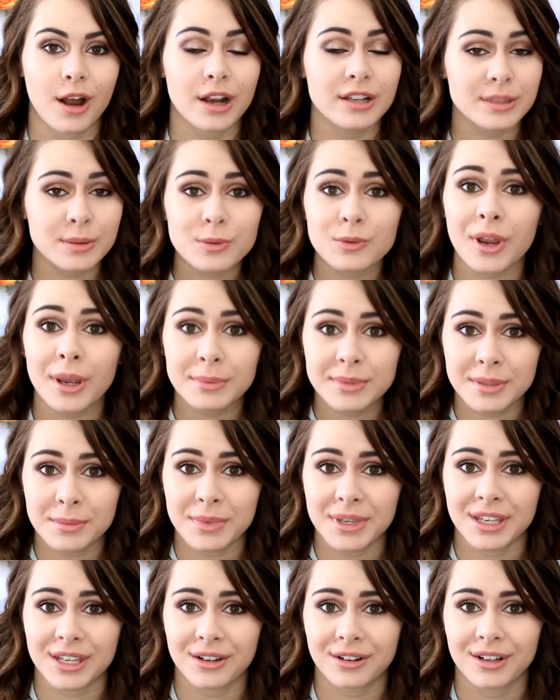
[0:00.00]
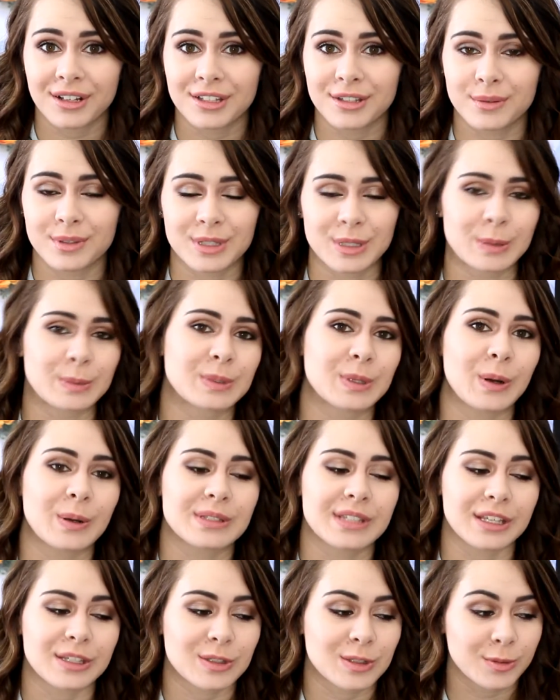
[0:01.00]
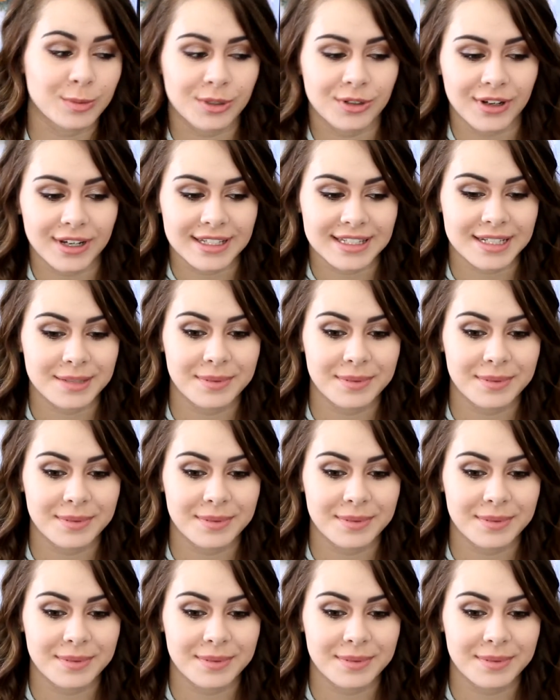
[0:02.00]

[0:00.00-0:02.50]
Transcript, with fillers: are subscribed to me here on YouTube. So it's like super crazy